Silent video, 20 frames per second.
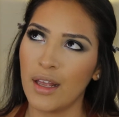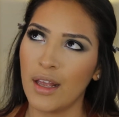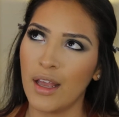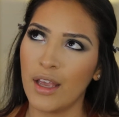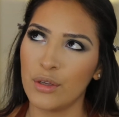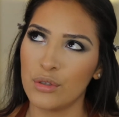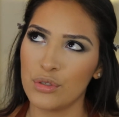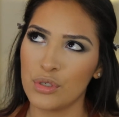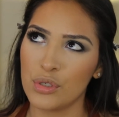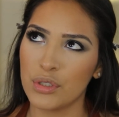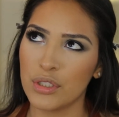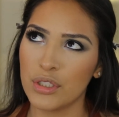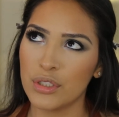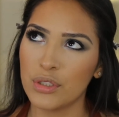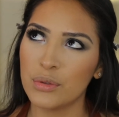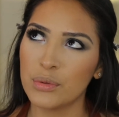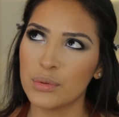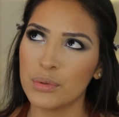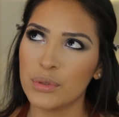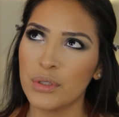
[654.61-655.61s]
I usually
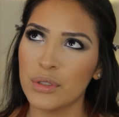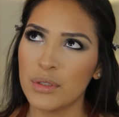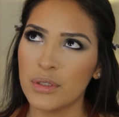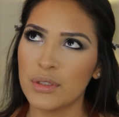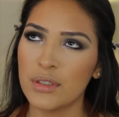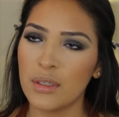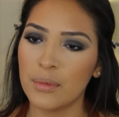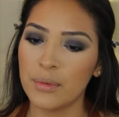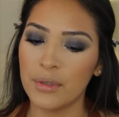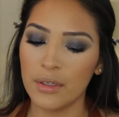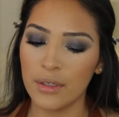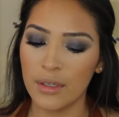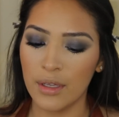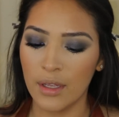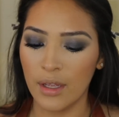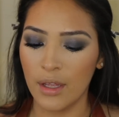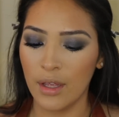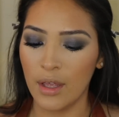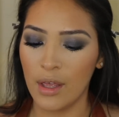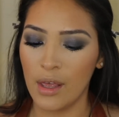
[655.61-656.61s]
do during the summer,
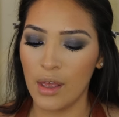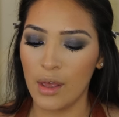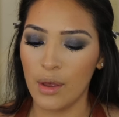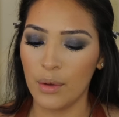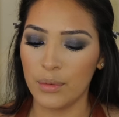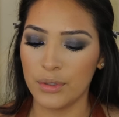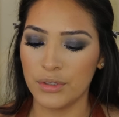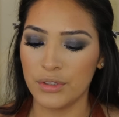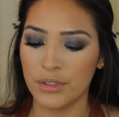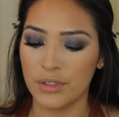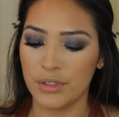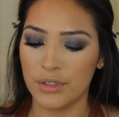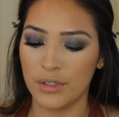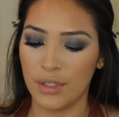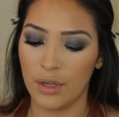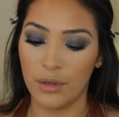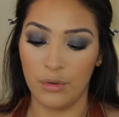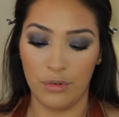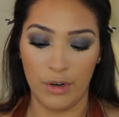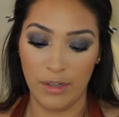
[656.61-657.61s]
which is
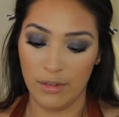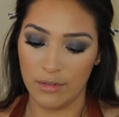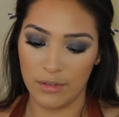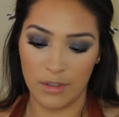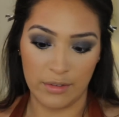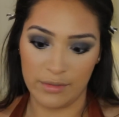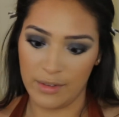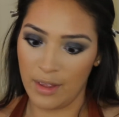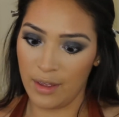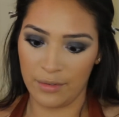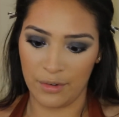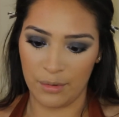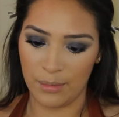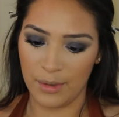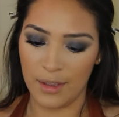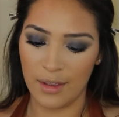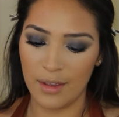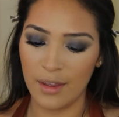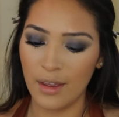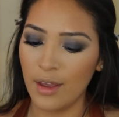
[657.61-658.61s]
great. Love that for
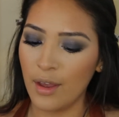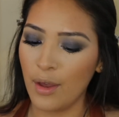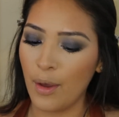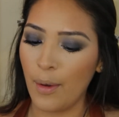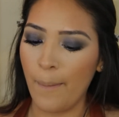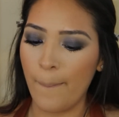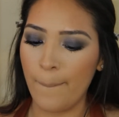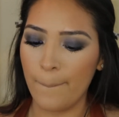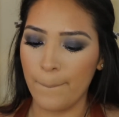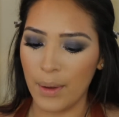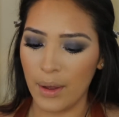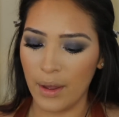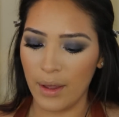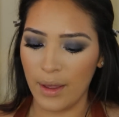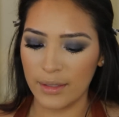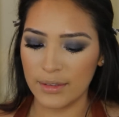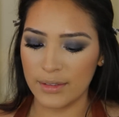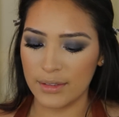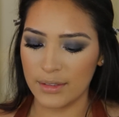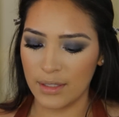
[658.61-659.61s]
me. But
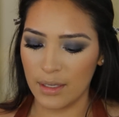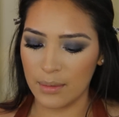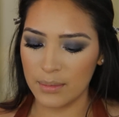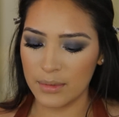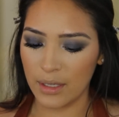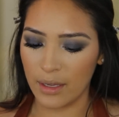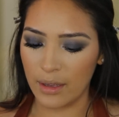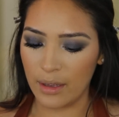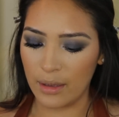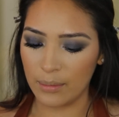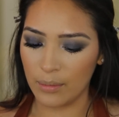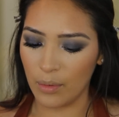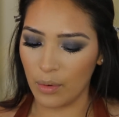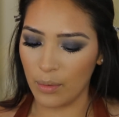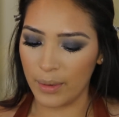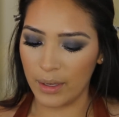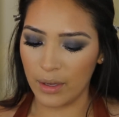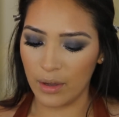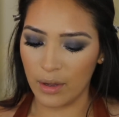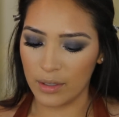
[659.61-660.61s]
at the same time, oh
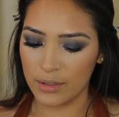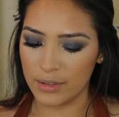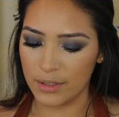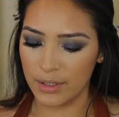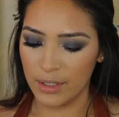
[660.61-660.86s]
my God,